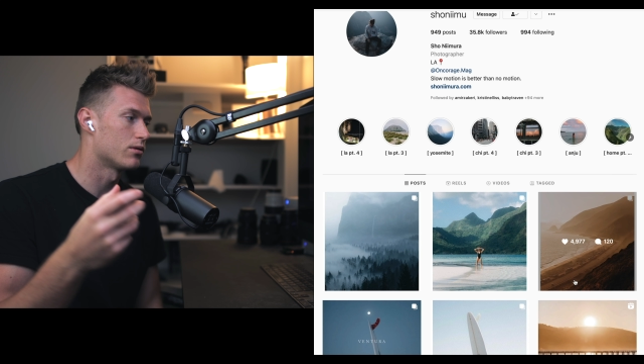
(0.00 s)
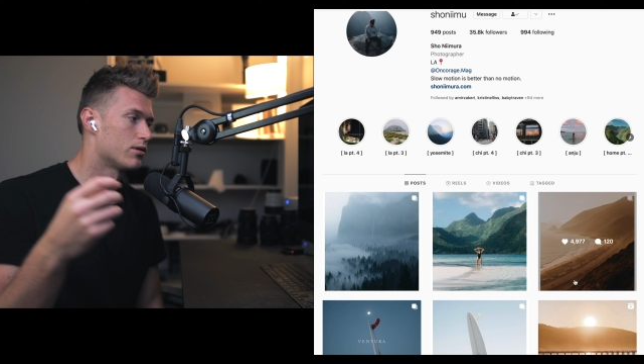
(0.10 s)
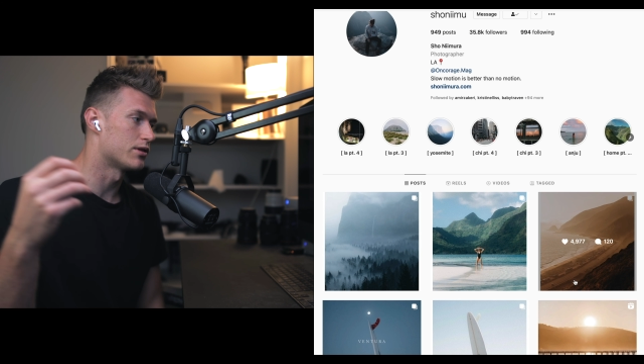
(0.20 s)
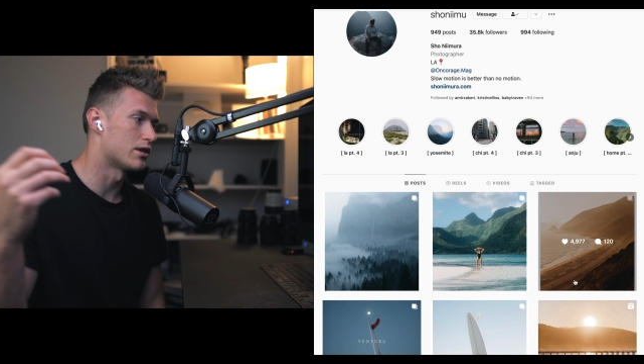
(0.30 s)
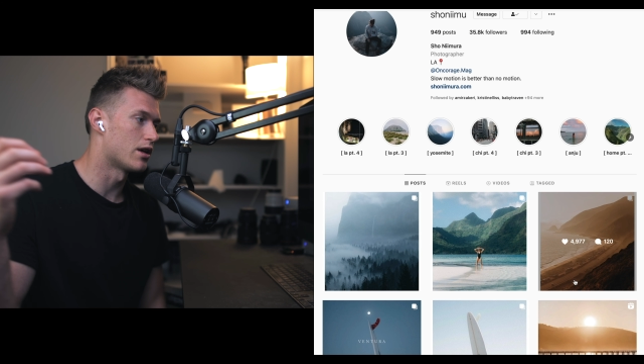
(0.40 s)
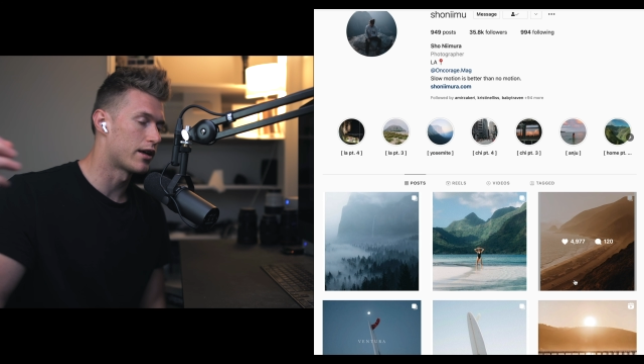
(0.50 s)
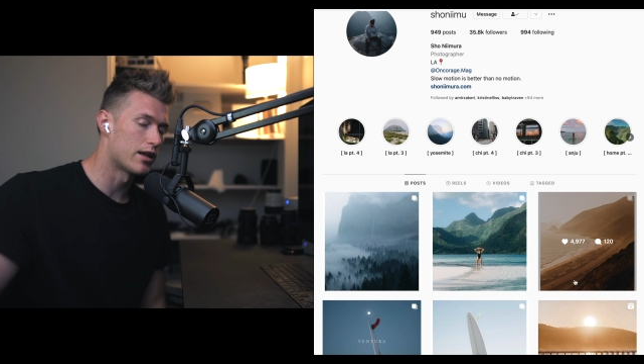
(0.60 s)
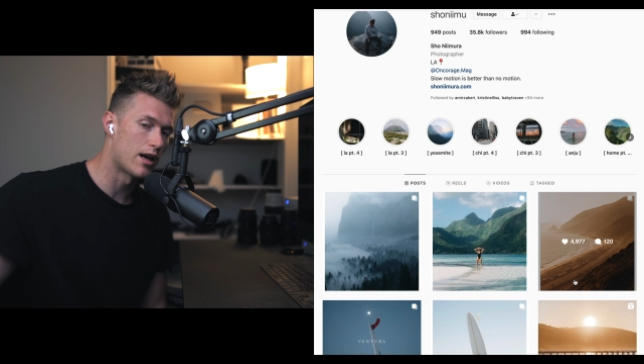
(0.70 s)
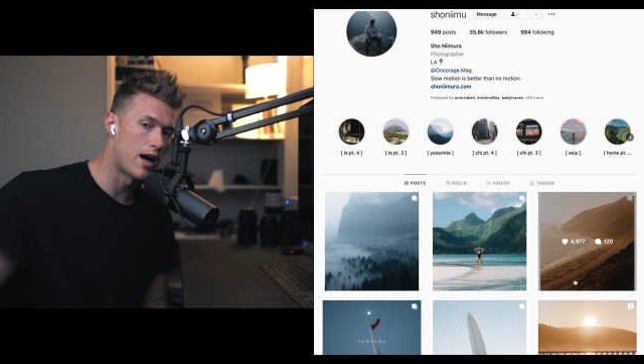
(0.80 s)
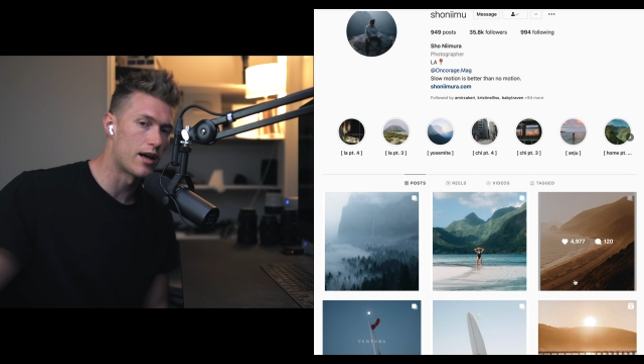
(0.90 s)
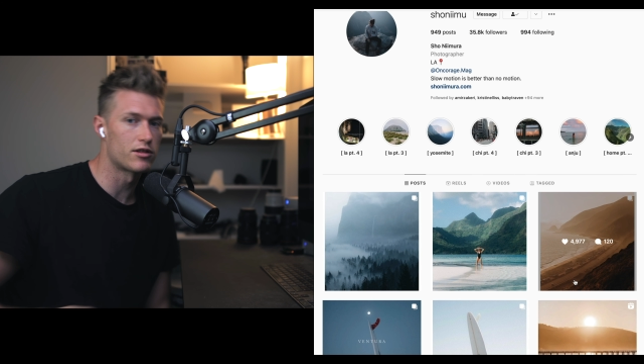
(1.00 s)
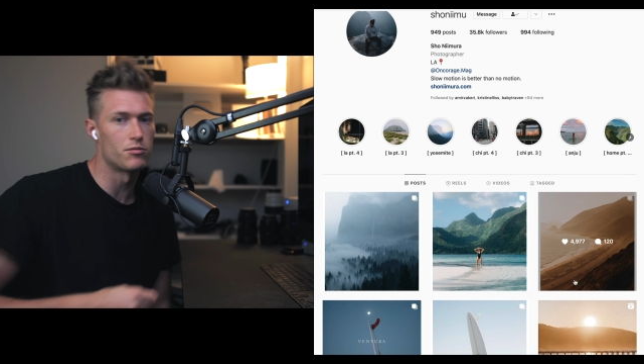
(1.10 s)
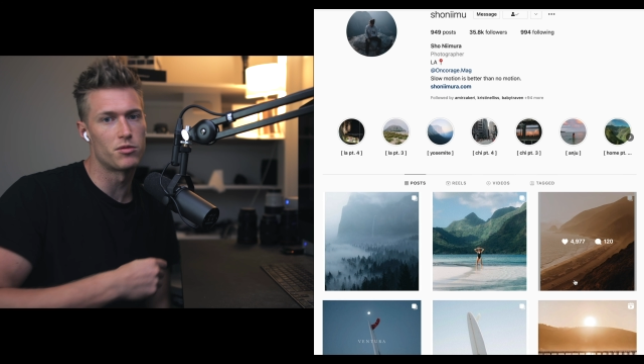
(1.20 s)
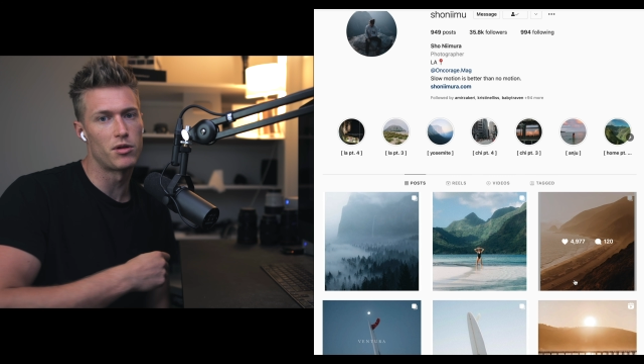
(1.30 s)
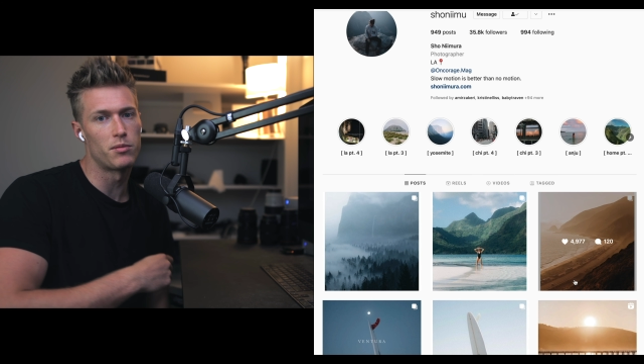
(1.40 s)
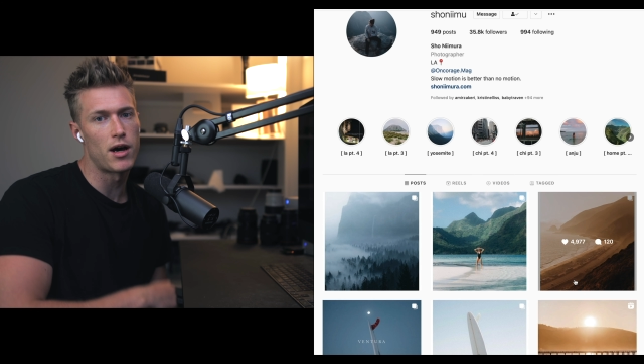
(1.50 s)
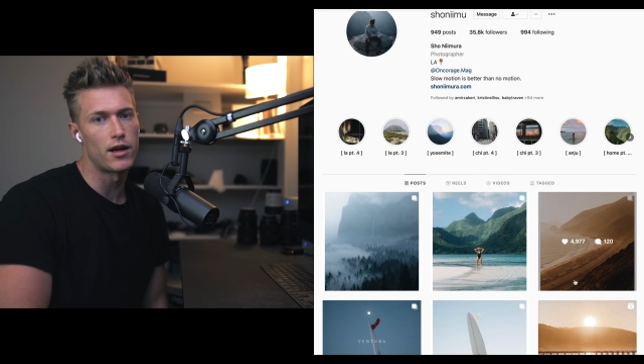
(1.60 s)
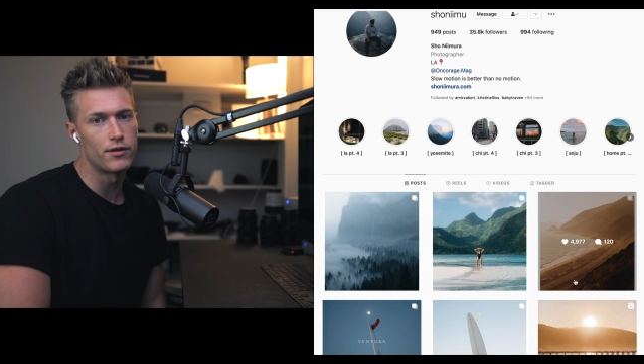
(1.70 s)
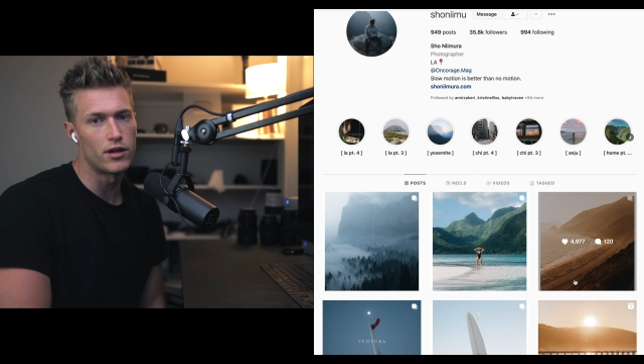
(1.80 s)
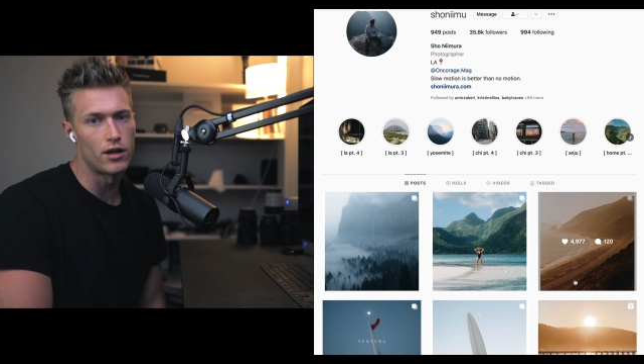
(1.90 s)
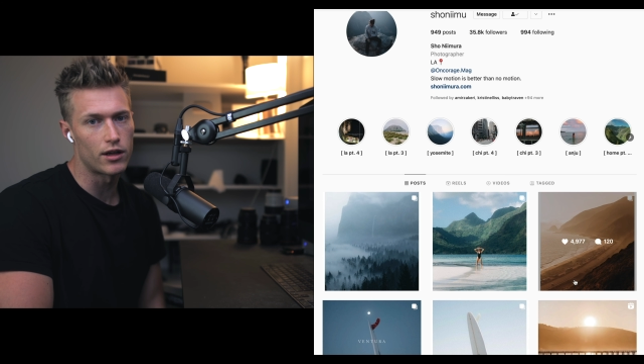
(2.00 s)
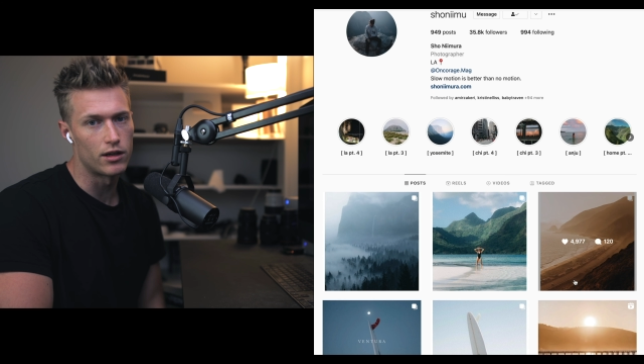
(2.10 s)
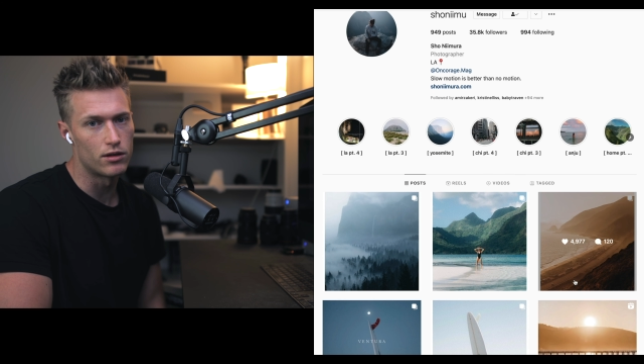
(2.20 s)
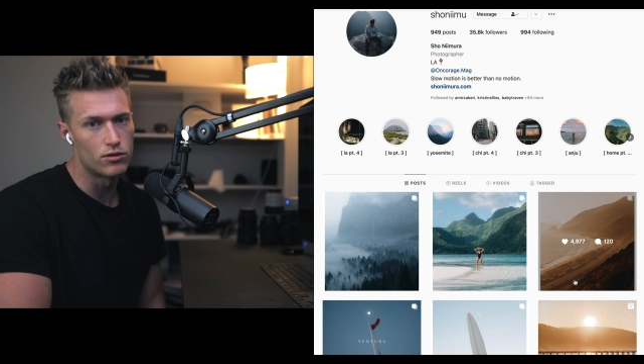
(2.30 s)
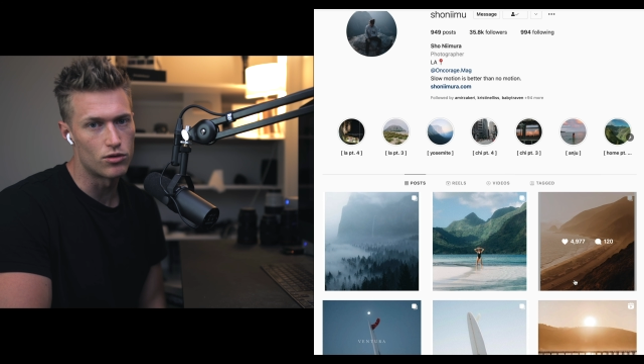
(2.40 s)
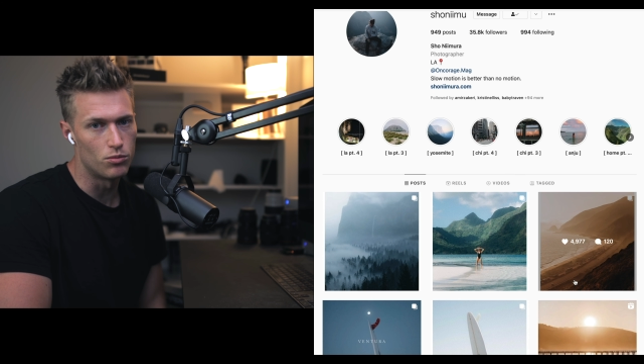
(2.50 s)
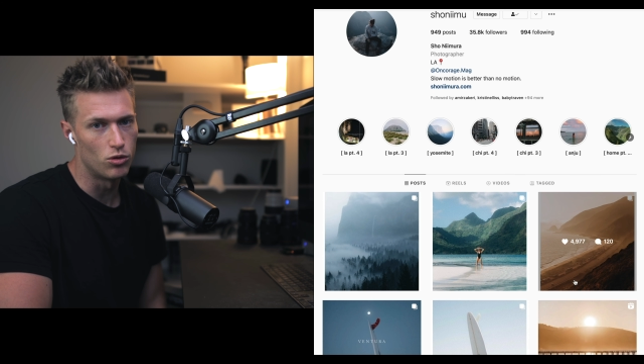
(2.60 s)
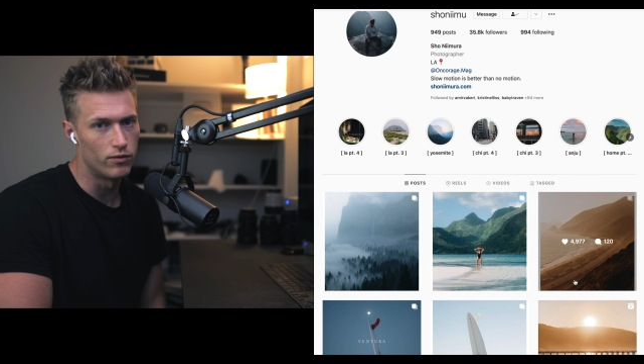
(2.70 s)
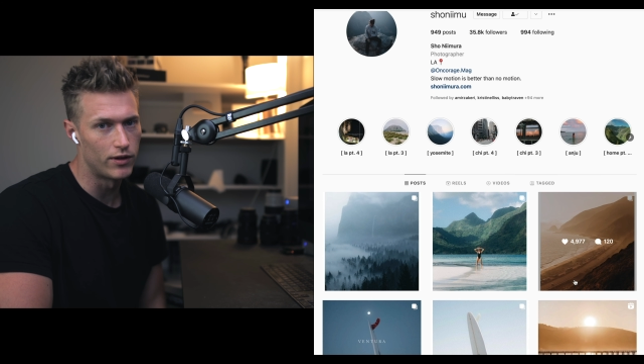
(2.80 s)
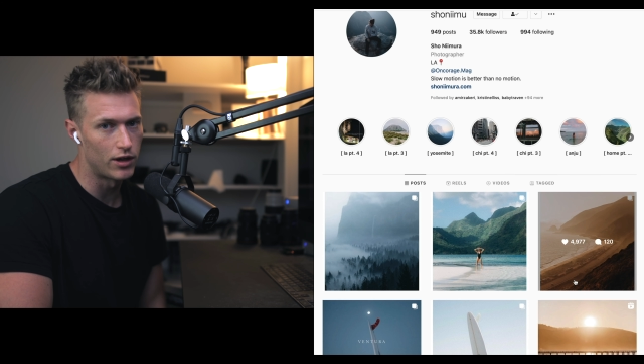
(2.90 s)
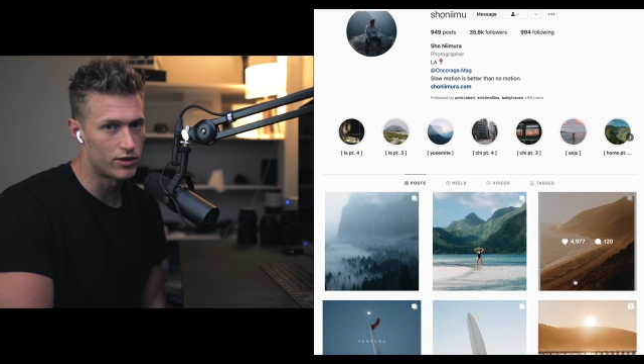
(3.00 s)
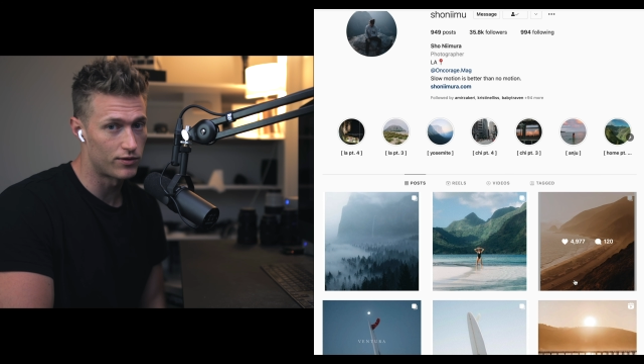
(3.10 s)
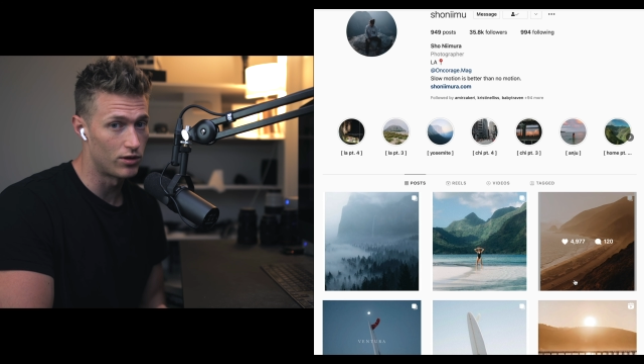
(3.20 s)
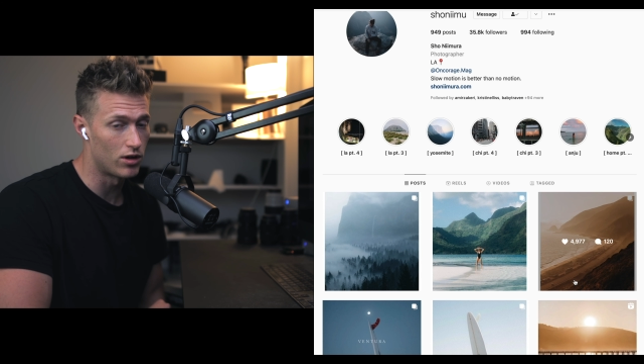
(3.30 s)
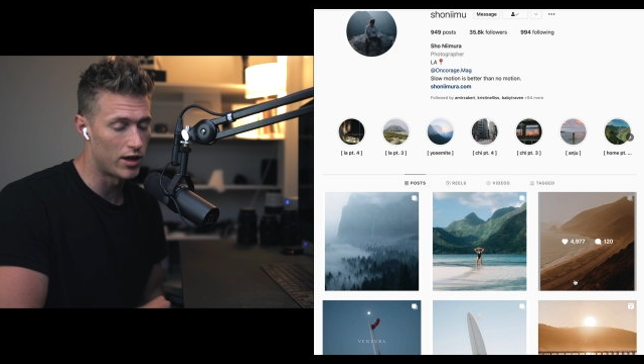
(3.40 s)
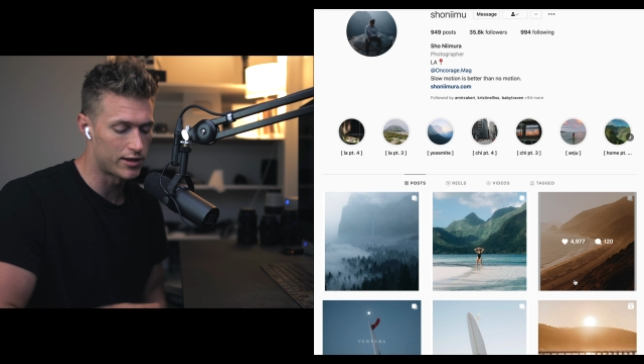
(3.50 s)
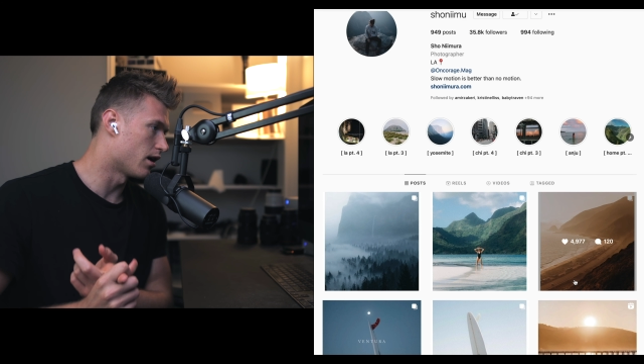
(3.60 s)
because then I can ask them to be a part of it and I can do more videos for you guys.